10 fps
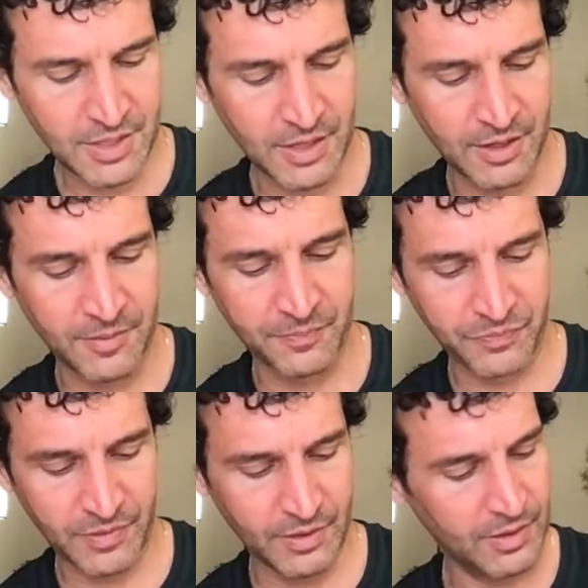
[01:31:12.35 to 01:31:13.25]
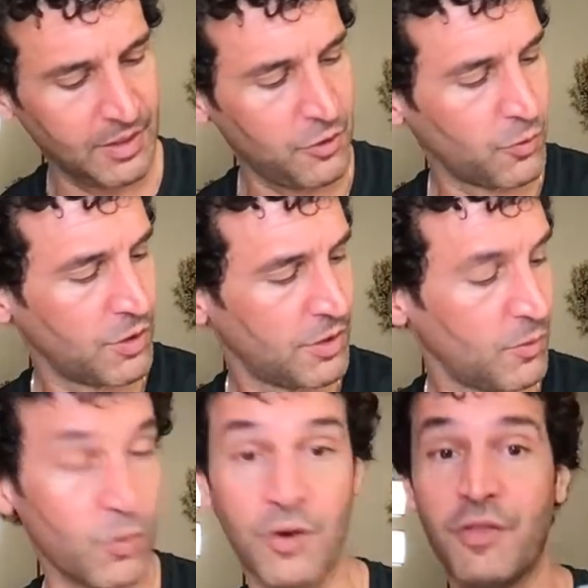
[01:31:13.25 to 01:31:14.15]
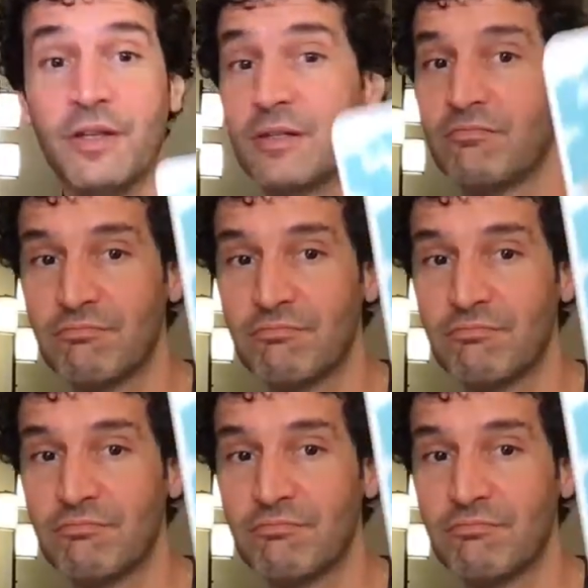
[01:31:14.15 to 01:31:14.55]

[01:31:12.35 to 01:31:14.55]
You're worth it.